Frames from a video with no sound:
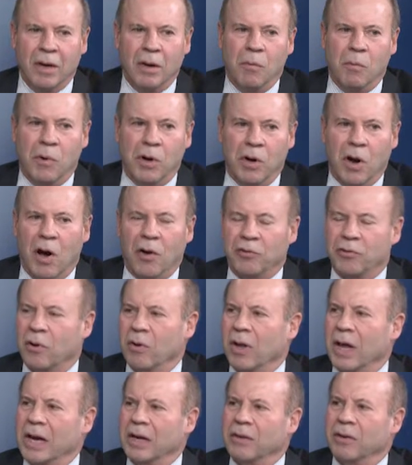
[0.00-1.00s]
We'd also
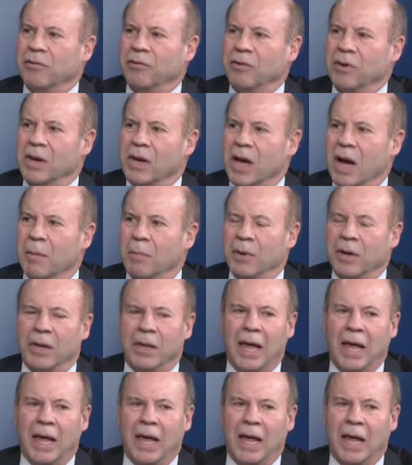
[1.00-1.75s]
like to see a company